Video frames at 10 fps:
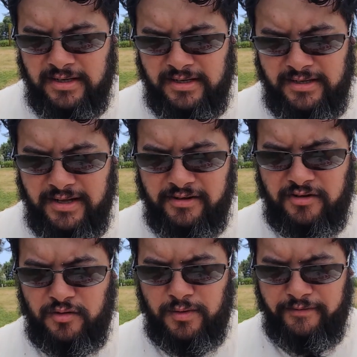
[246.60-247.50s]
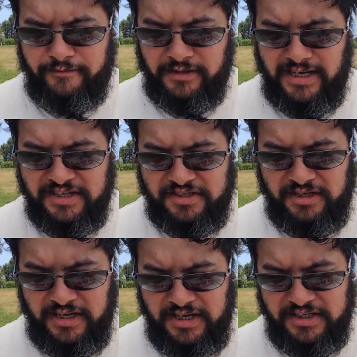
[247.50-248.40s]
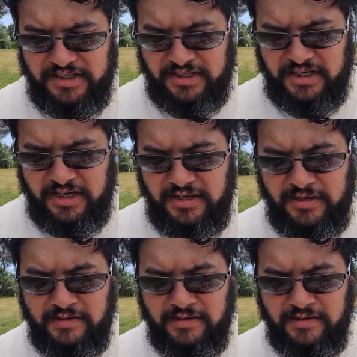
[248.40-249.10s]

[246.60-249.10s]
Another good one for dust, I guess.